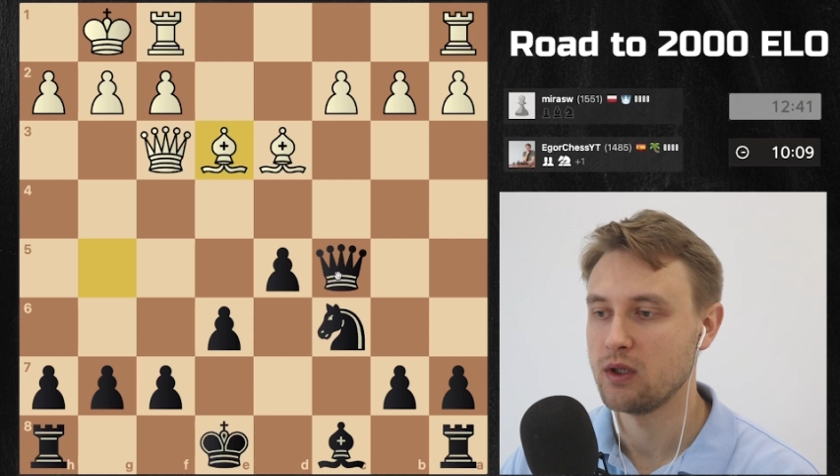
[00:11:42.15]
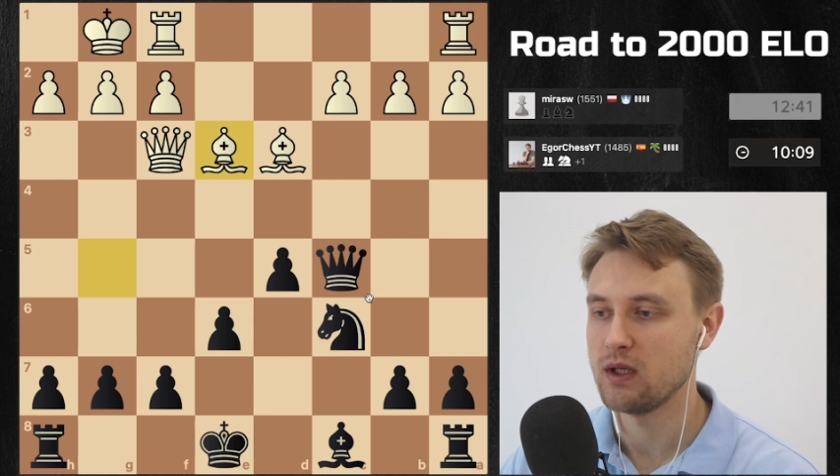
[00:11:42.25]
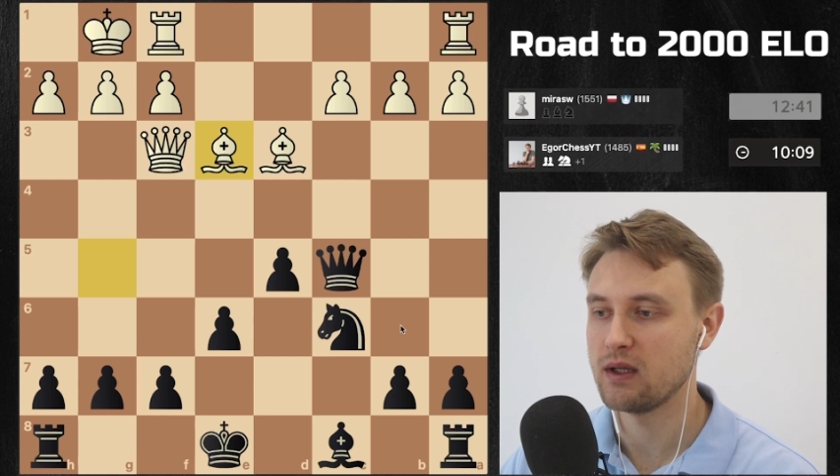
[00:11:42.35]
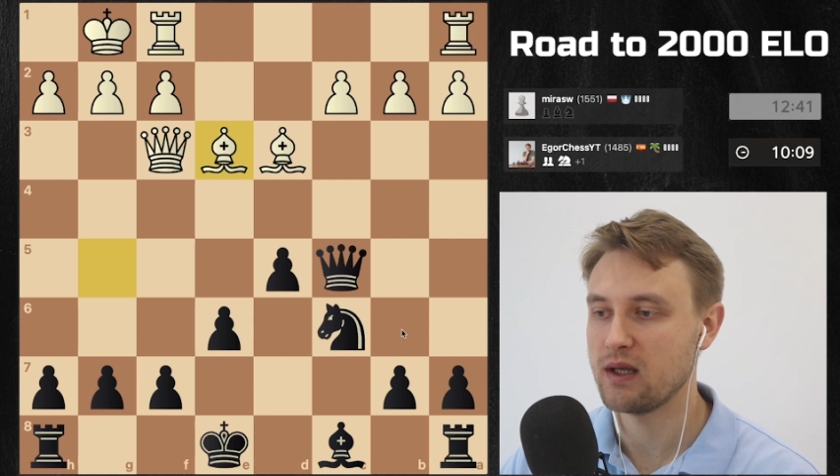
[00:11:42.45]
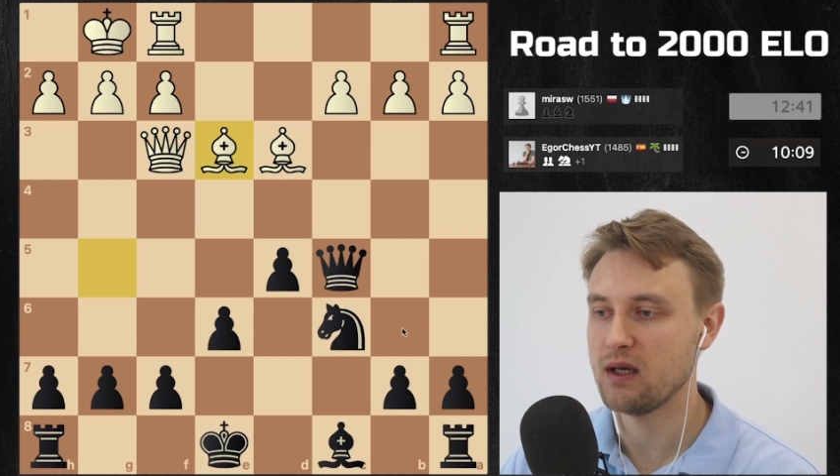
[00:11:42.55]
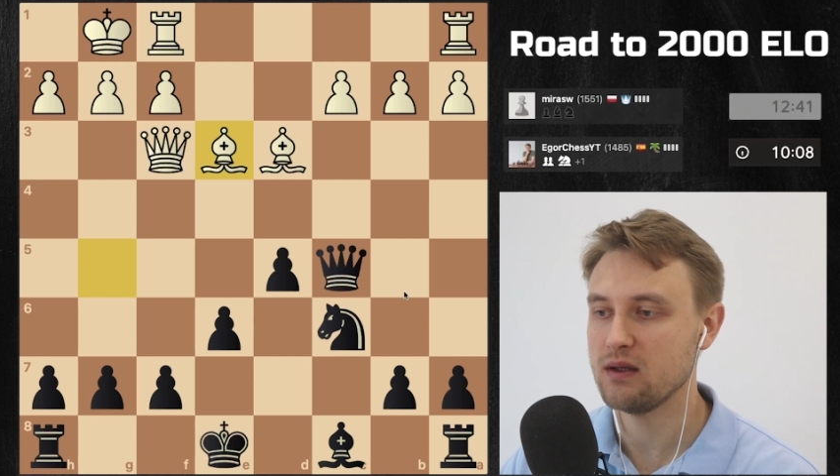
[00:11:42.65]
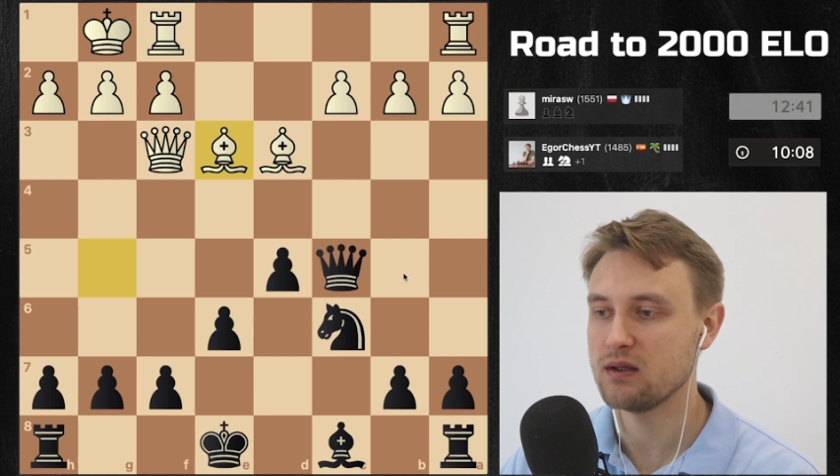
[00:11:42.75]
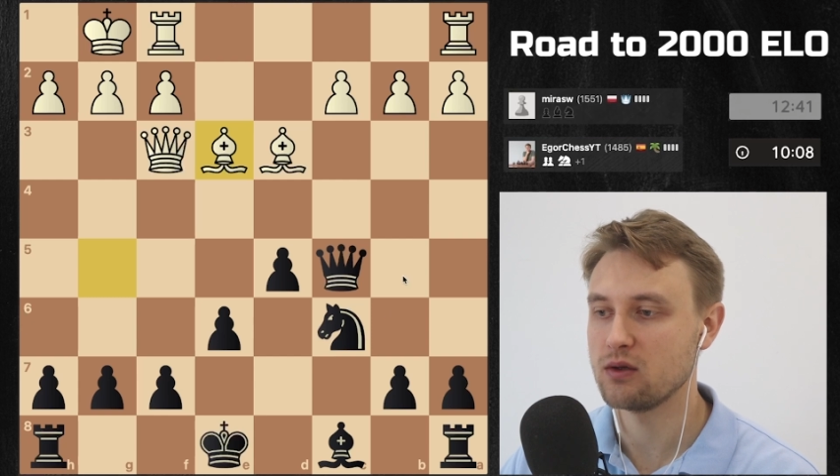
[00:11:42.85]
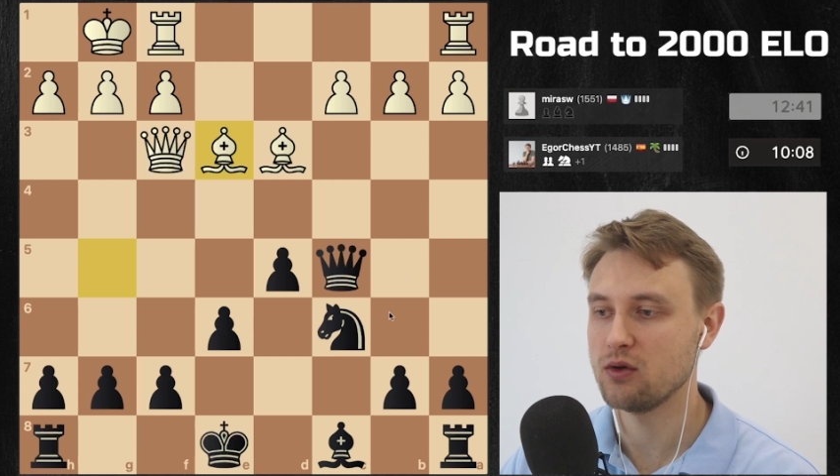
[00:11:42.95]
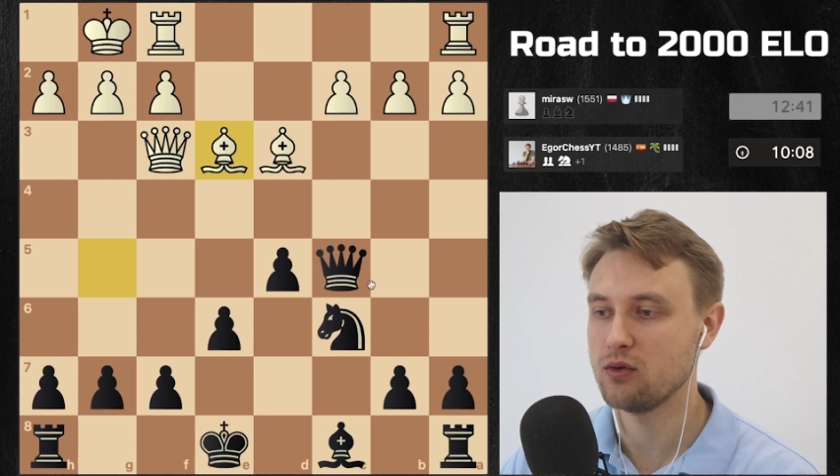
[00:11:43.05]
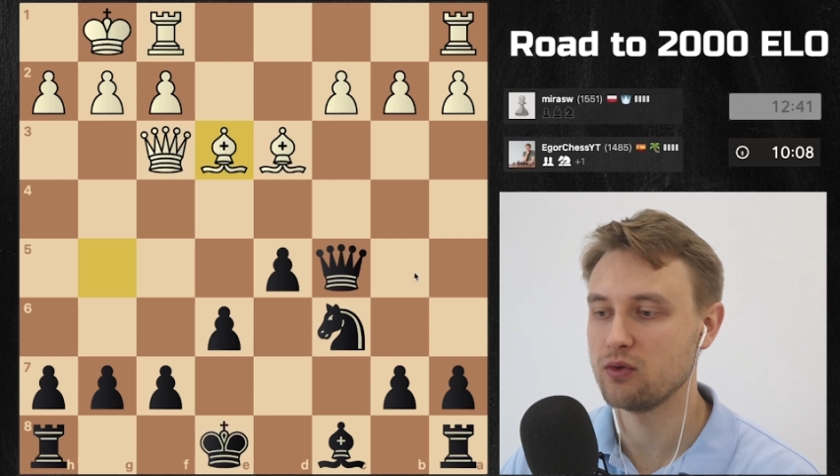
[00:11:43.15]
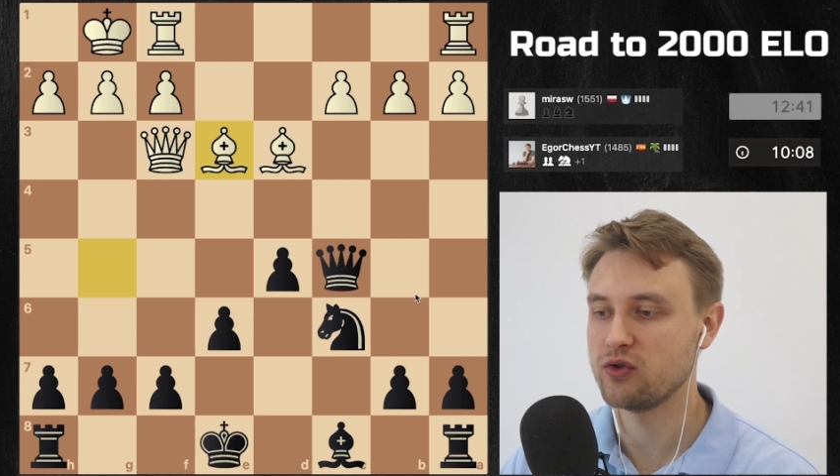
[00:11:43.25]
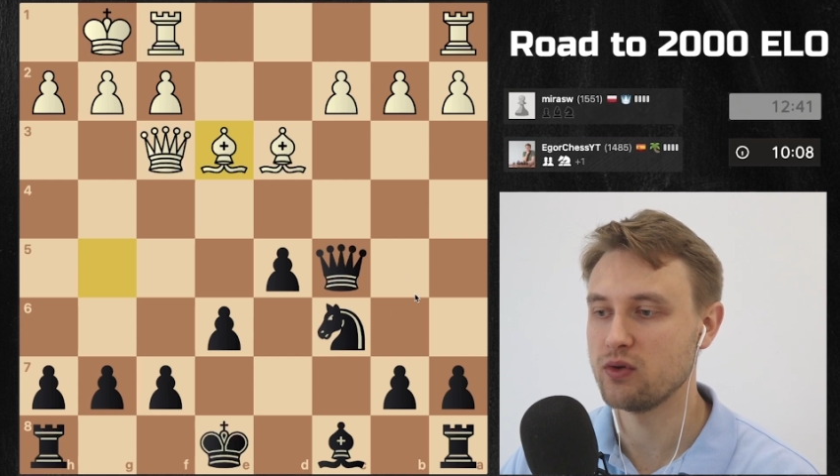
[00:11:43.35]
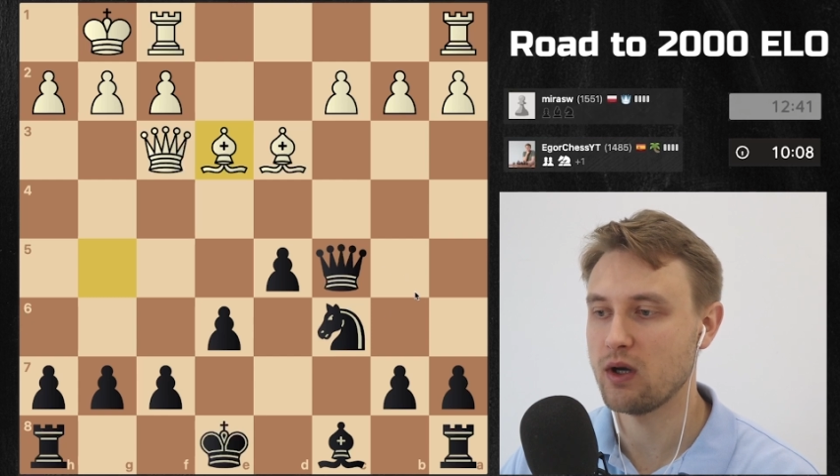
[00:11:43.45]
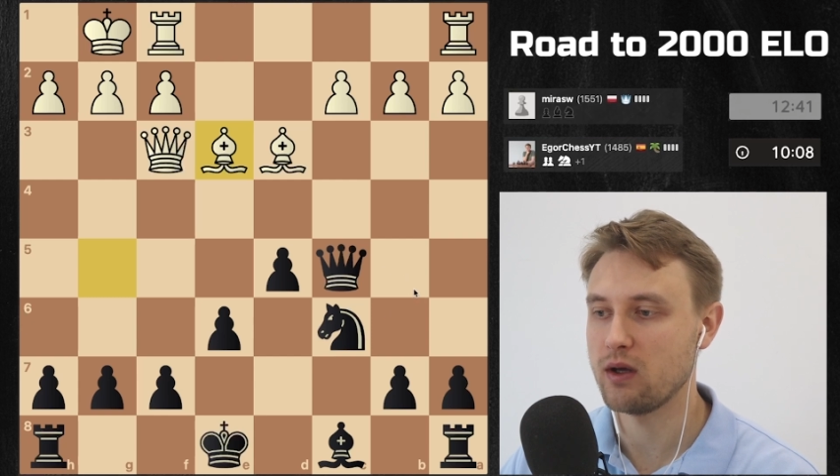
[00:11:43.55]
It can't go
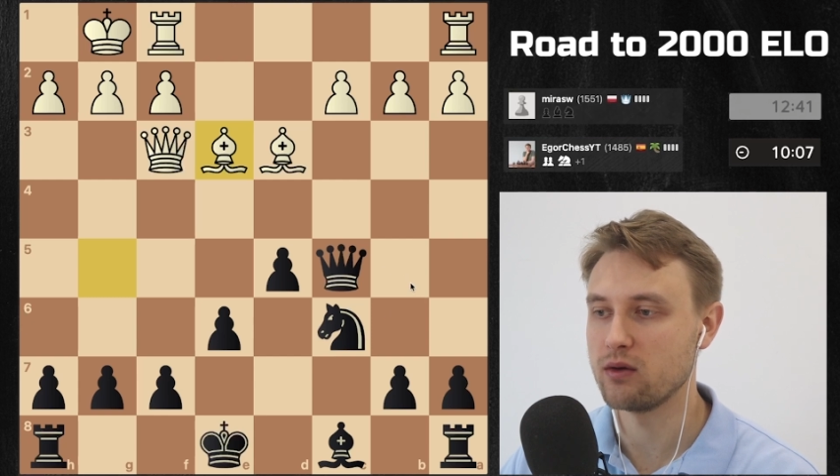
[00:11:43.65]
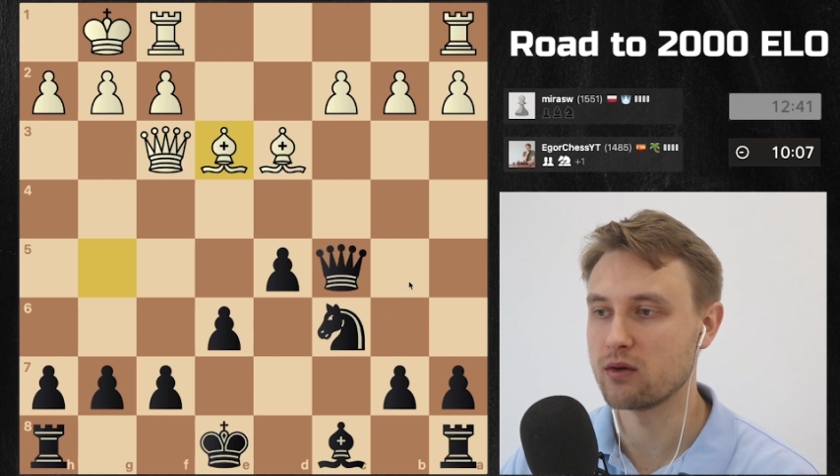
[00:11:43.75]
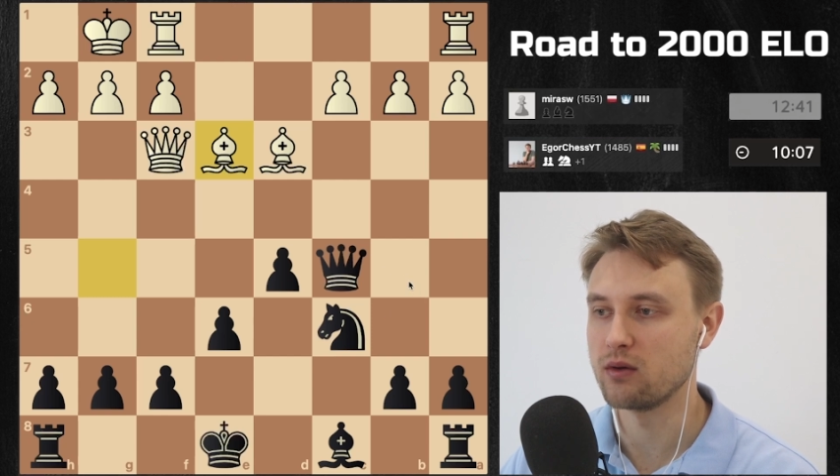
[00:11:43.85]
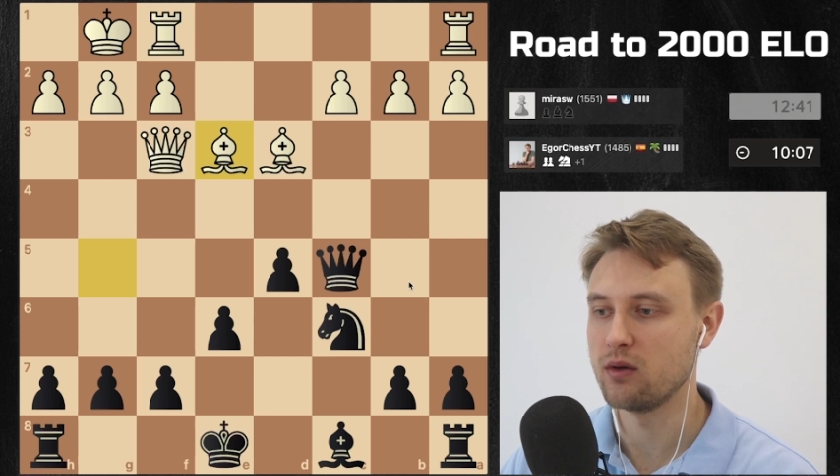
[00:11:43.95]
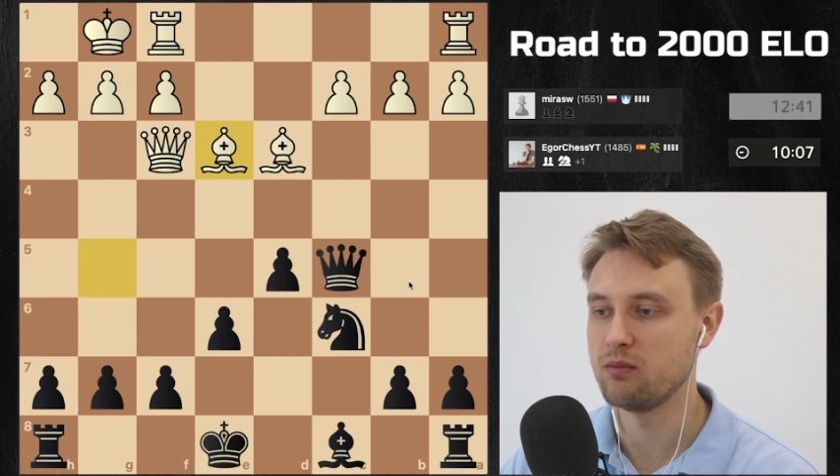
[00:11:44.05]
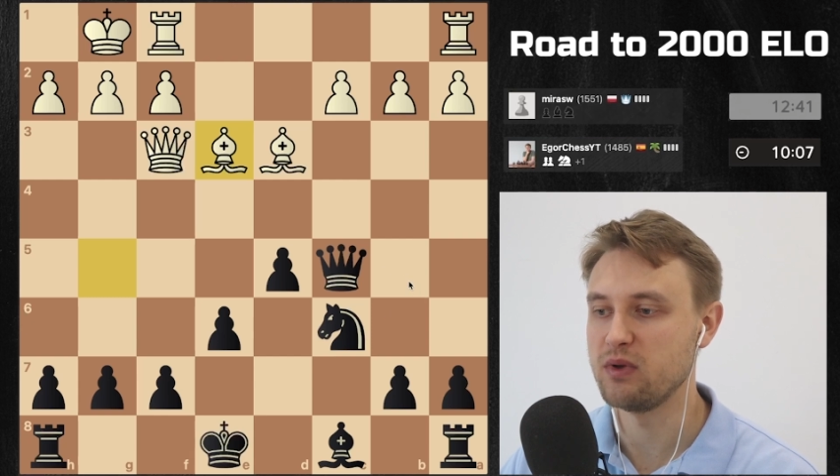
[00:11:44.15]
to either